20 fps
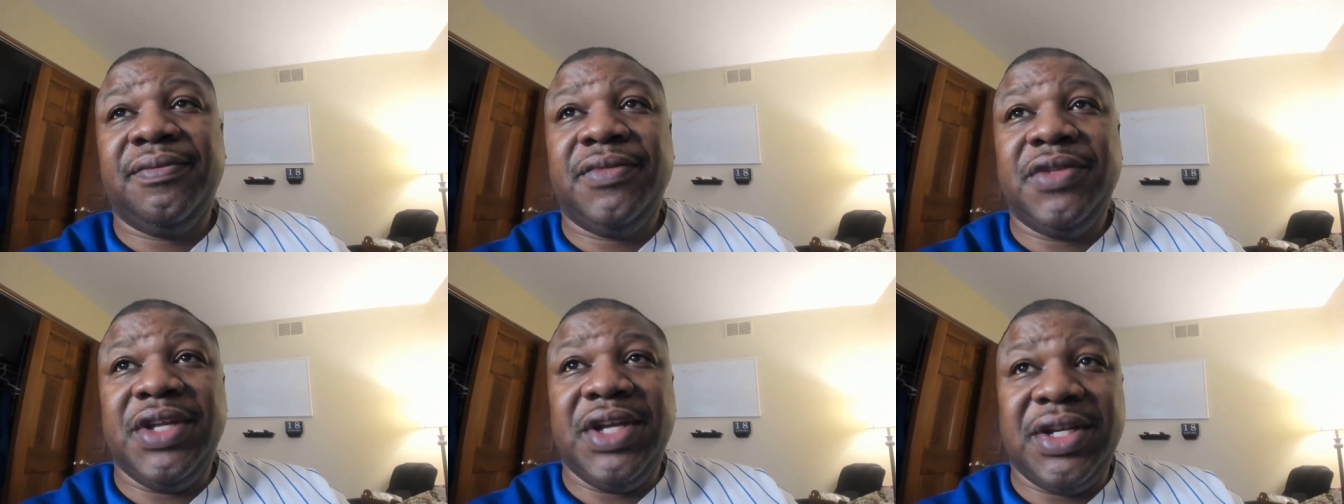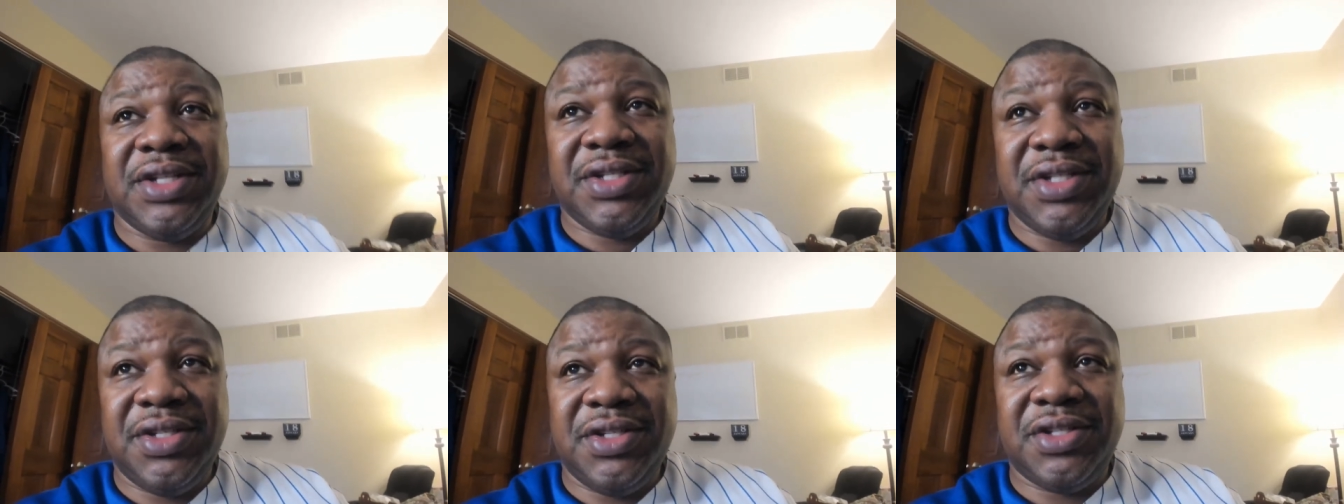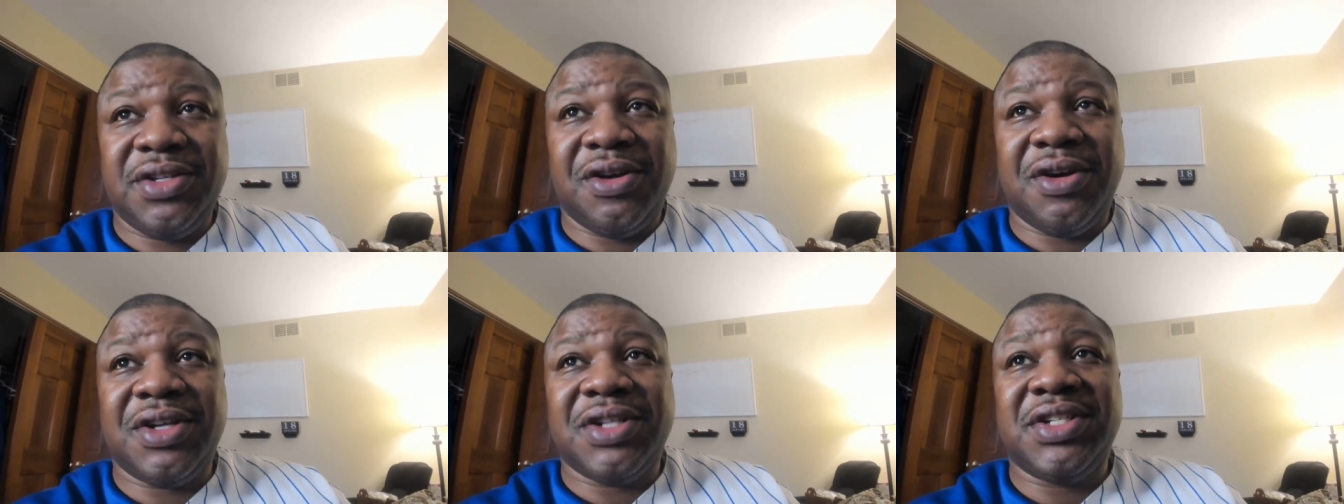Yes, he
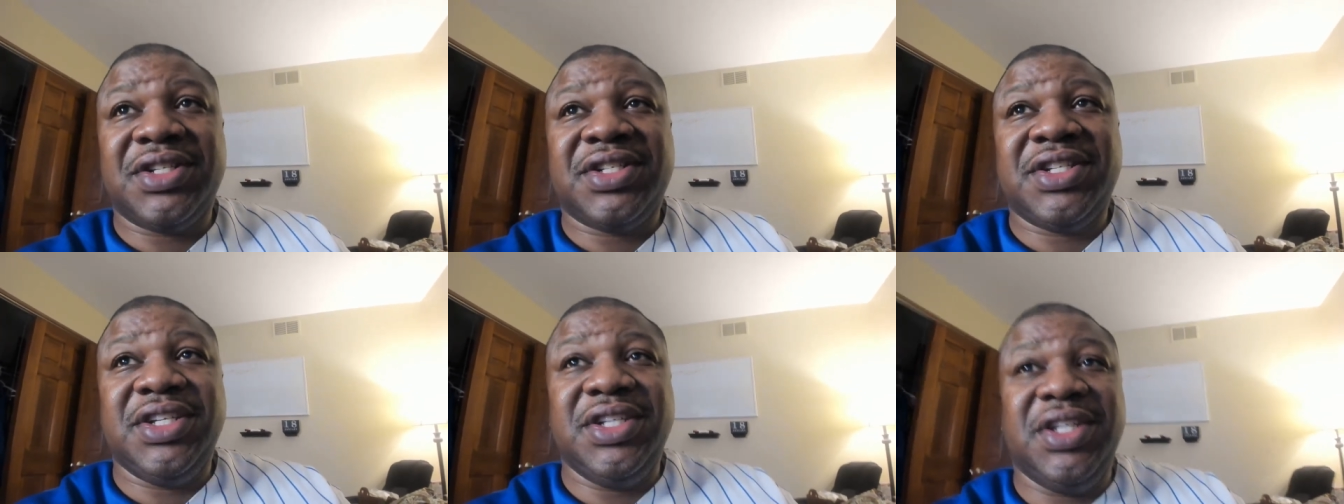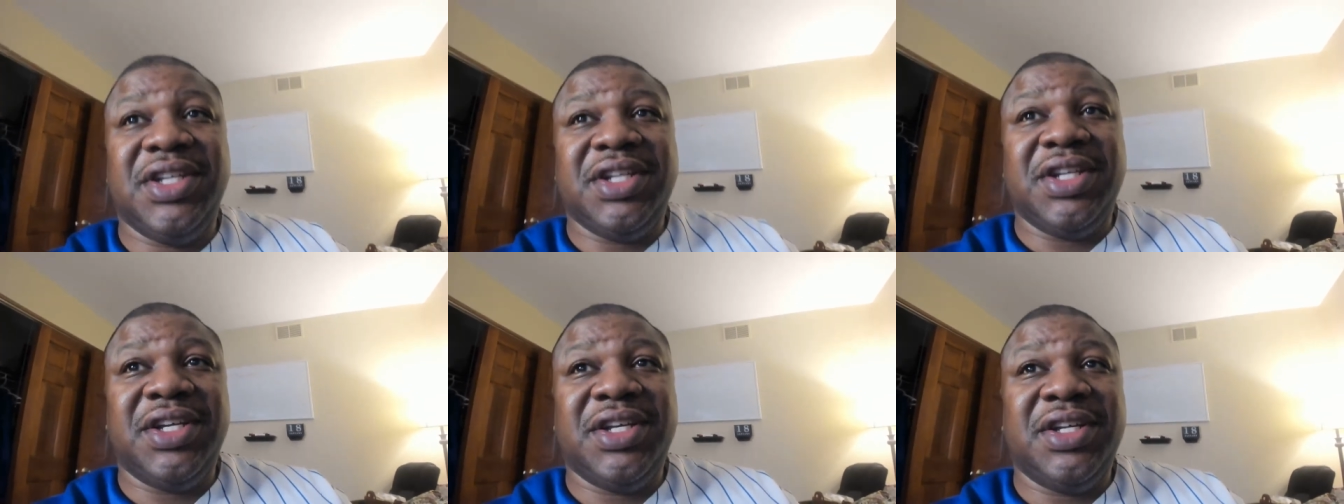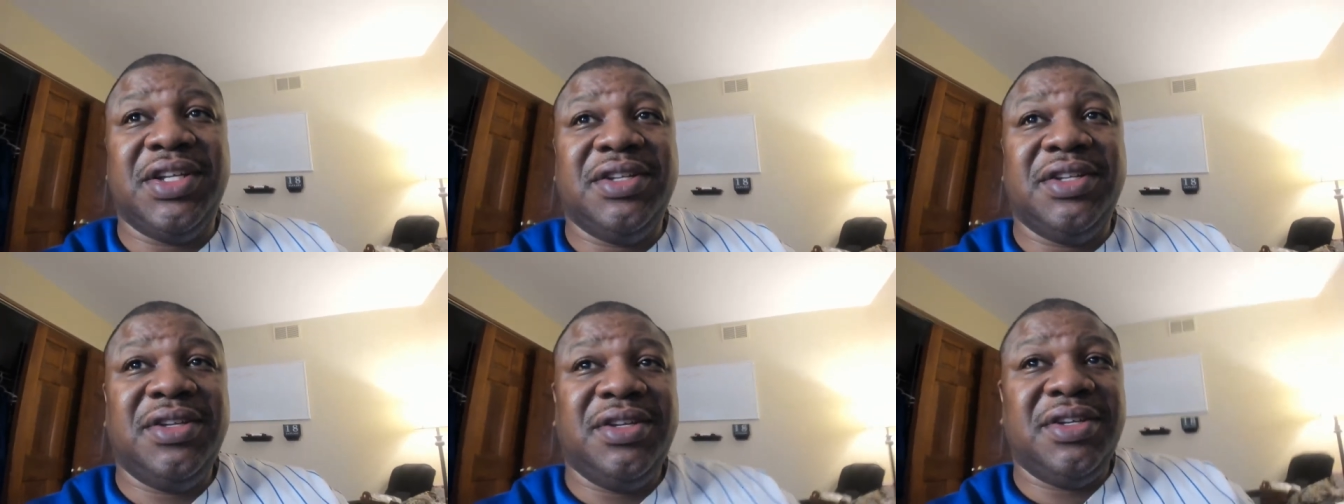started
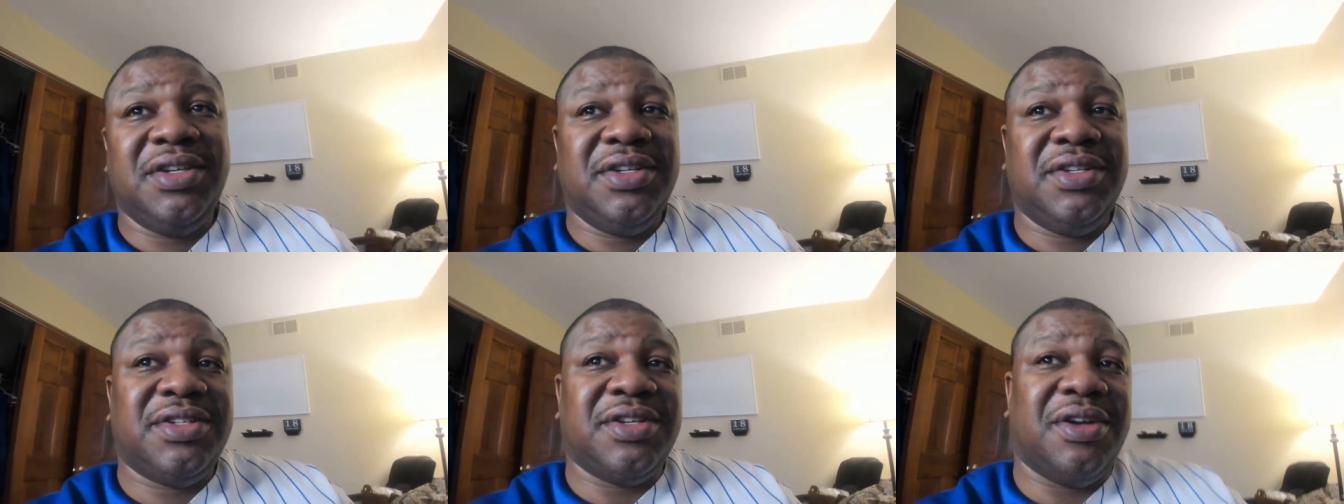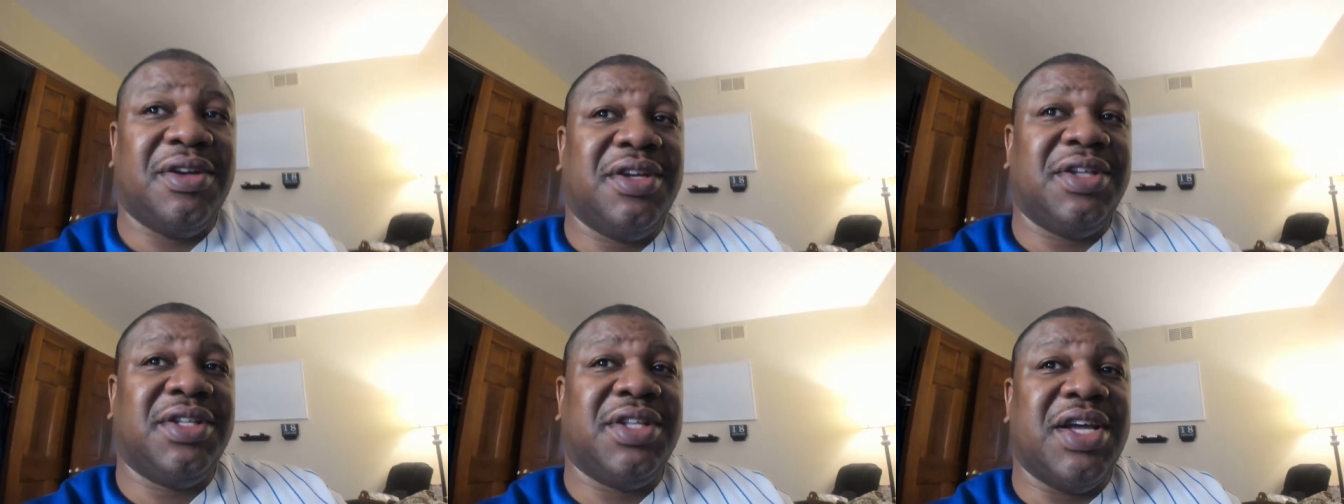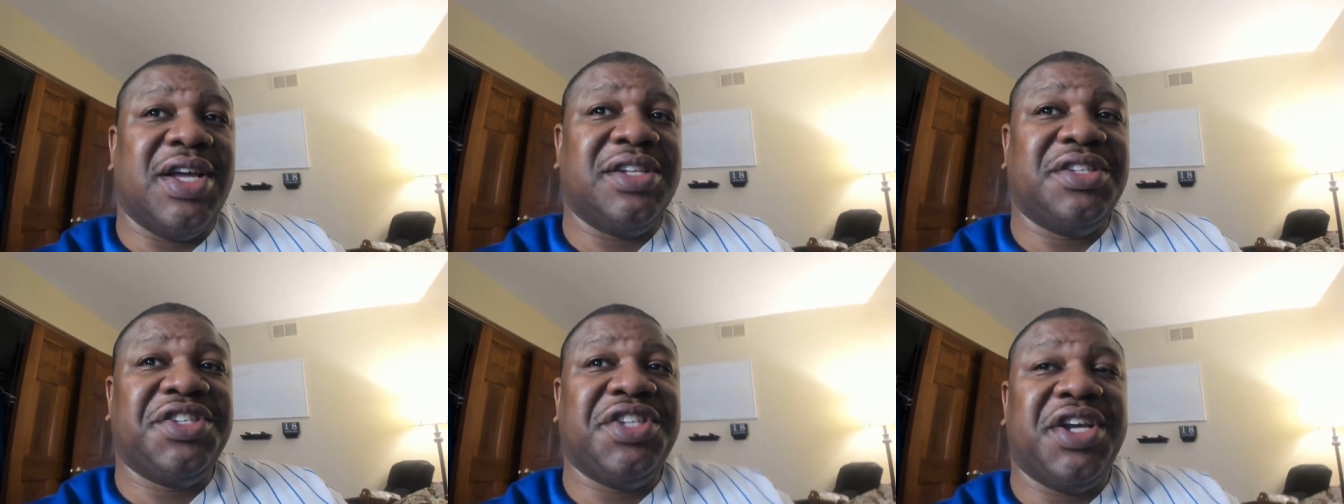CNN, he started
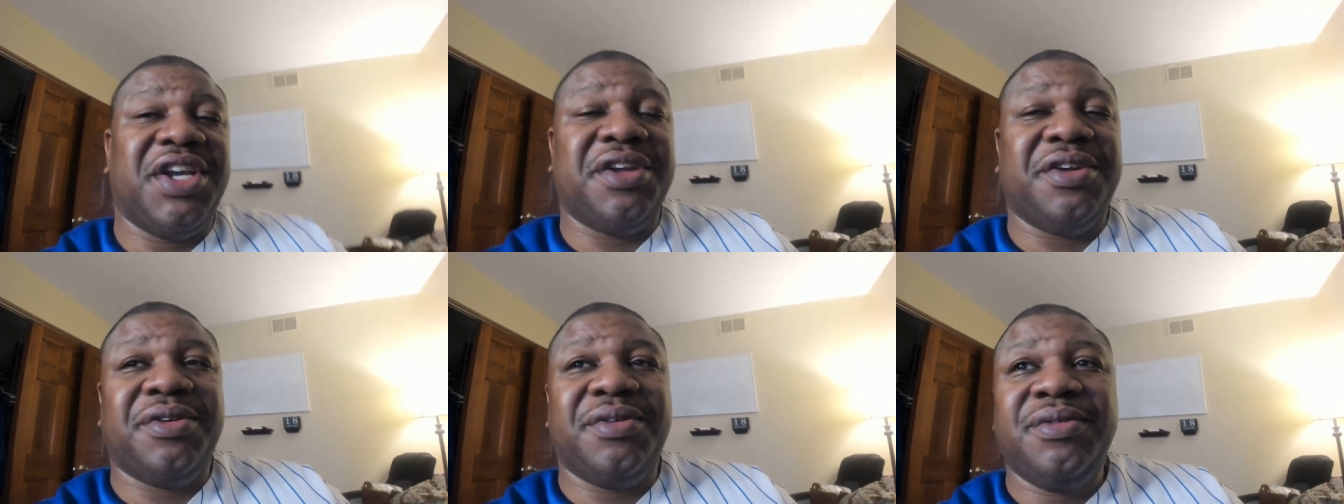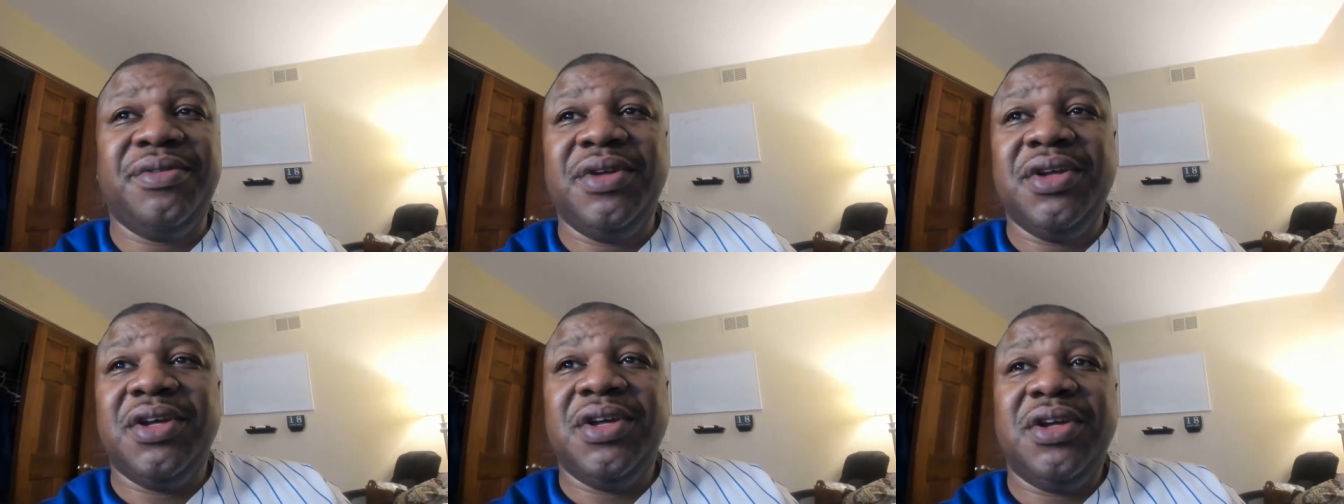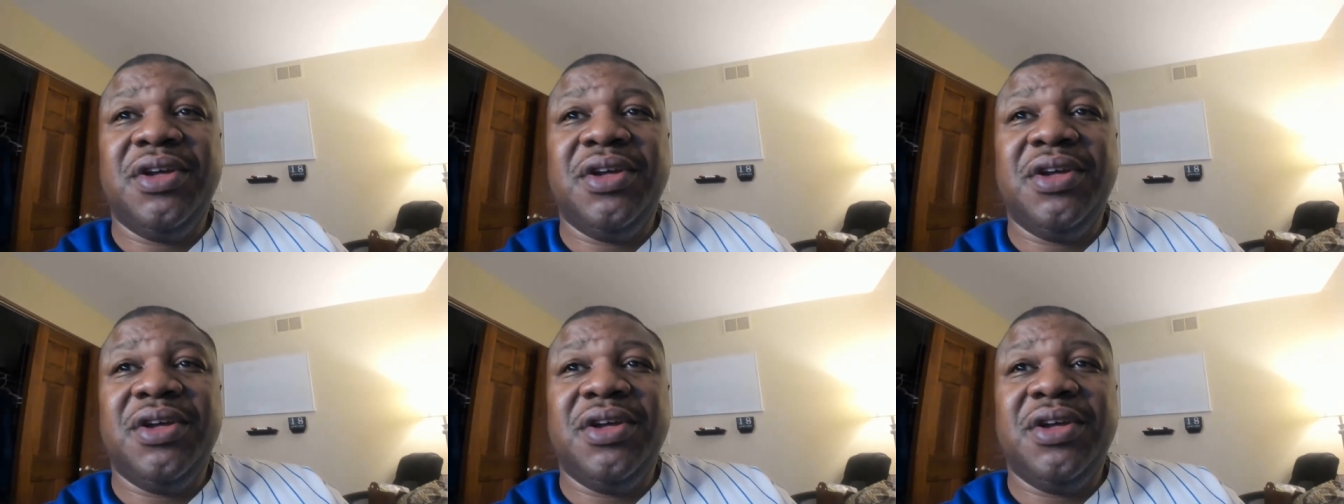that channel